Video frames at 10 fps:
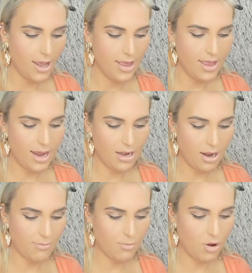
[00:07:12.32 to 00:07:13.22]
Then
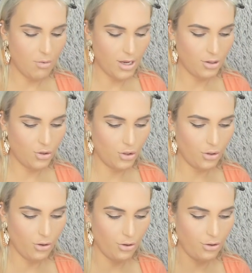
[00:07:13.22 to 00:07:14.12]
I'm going
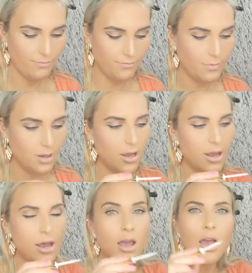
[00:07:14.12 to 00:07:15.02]
to,
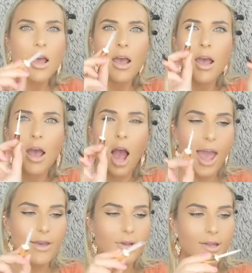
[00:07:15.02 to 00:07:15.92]

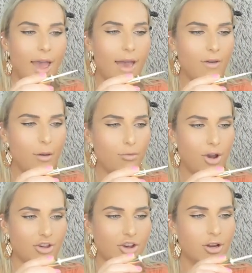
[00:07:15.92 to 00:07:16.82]
I always have a
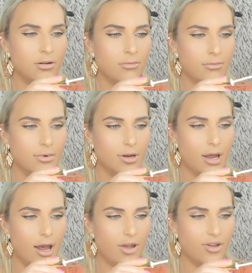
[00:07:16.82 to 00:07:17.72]
brush on.
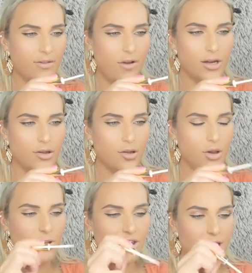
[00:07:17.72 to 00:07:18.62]
I just find it so
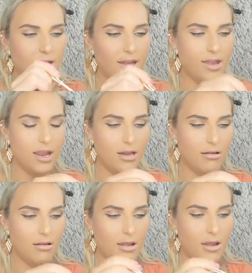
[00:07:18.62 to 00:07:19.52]
much easier
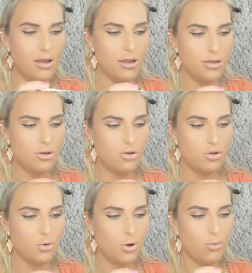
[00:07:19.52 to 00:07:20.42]
than the
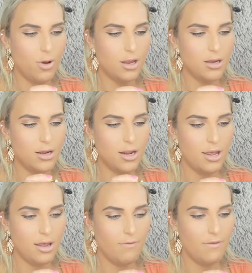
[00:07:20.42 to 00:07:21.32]
duo one.
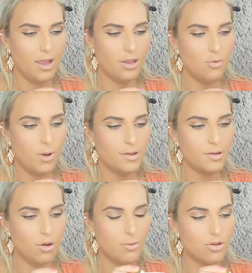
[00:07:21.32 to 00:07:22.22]
I feel like you waste
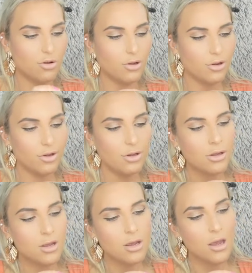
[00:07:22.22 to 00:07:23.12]
so much glue.
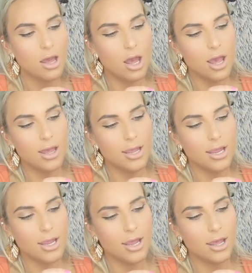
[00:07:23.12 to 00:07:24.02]

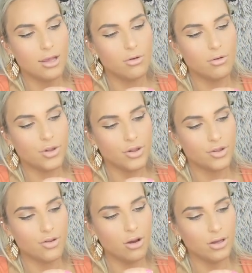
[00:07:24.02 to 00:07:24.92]
I also
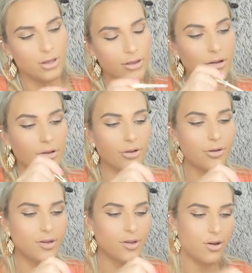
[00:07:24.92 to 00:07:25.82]
stock the
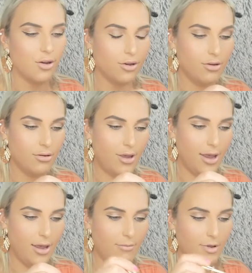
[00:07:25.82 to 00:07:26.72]
glue, so
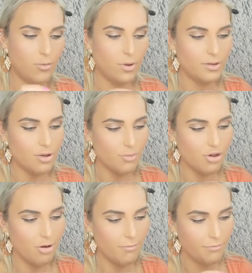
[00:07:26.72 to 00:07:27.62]
it's a one-stop
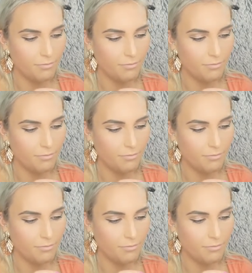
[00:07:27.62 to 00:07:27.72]
shop.